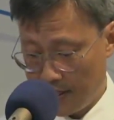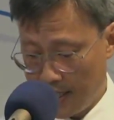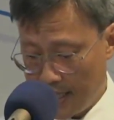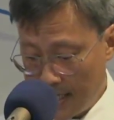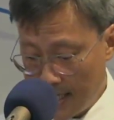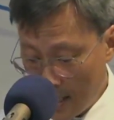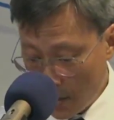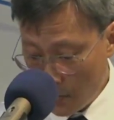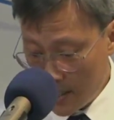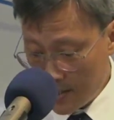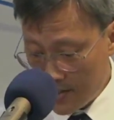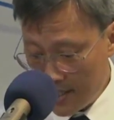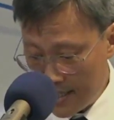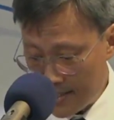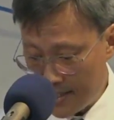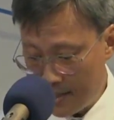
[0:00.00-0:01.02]
In other words,
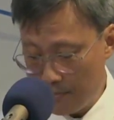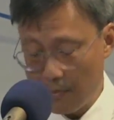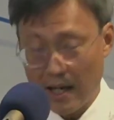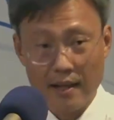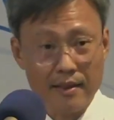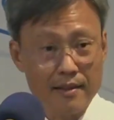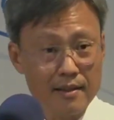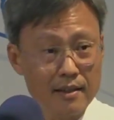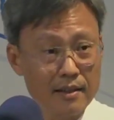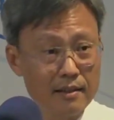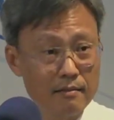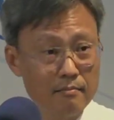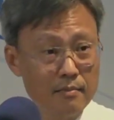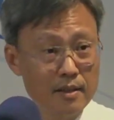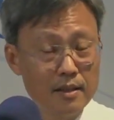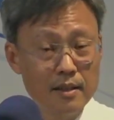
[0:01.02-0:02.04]
listen, Martha,
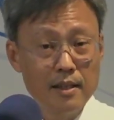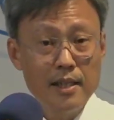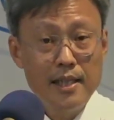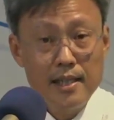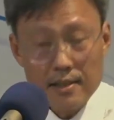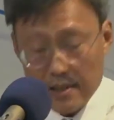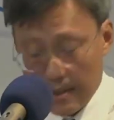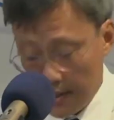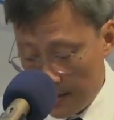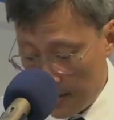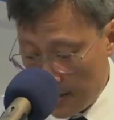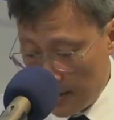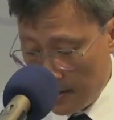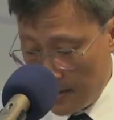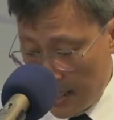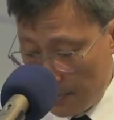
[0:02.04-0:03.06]
here's a
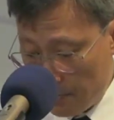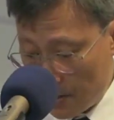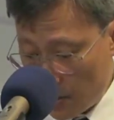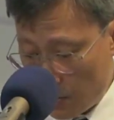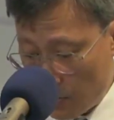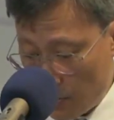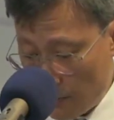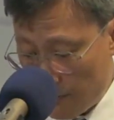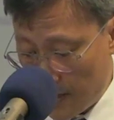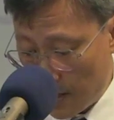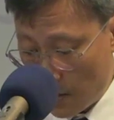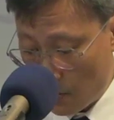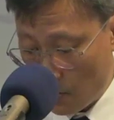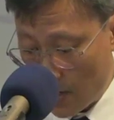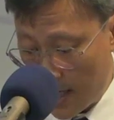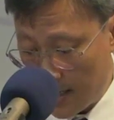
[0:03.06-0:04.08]
deeper truth and a
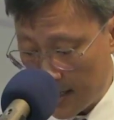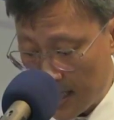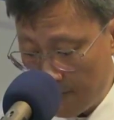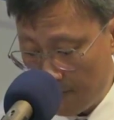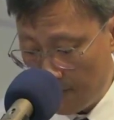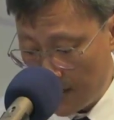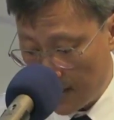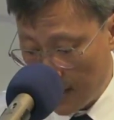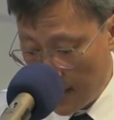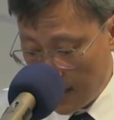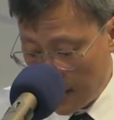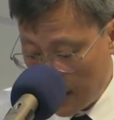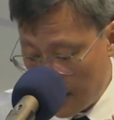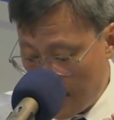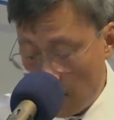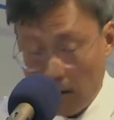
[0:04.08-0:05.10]
greater comfort. The
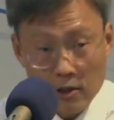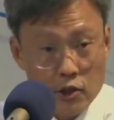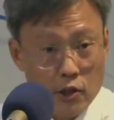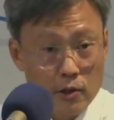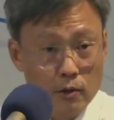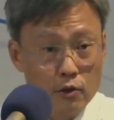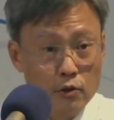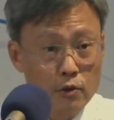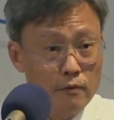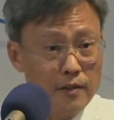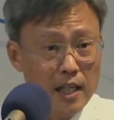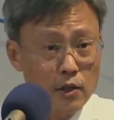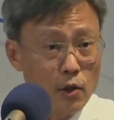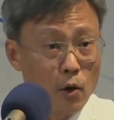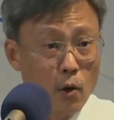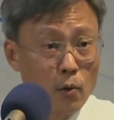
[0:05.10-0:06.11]
theological truth that
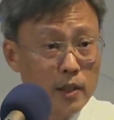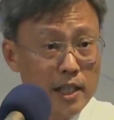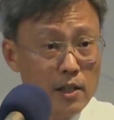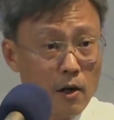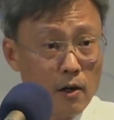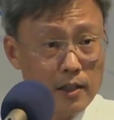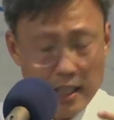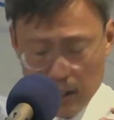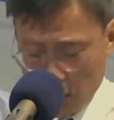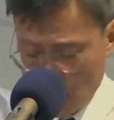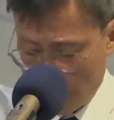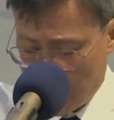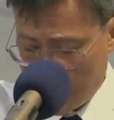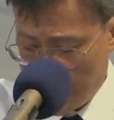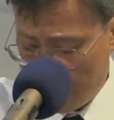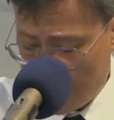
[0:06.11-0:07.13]
you're holding on, that you're
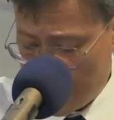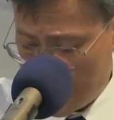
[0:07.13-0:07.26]
believing